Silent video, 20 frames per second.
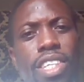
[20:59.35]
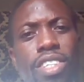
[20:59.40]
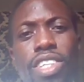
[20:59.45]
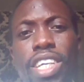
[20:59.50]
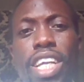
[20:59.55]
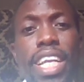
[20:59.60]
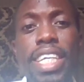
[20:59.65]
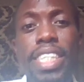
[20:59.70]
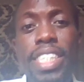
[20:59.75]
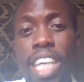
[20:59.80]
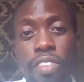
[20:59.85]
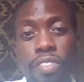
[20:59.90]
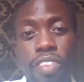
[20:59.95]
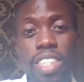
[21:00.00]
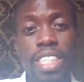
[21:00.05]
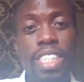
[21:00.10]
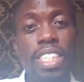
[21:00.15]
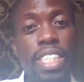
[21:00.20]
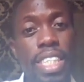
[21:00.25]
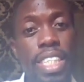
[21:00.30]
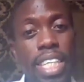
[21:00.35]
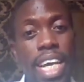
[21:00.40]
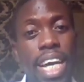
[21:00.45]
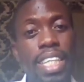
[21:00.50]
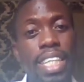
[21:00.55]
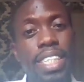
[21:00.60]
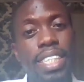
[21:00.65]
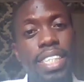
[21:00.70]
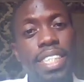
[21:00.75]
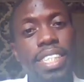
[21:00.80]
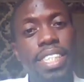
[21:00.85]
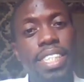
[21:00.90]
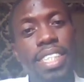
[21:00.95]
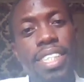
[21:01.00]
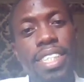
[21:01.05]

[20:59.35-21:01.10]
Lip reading: everything in the garden.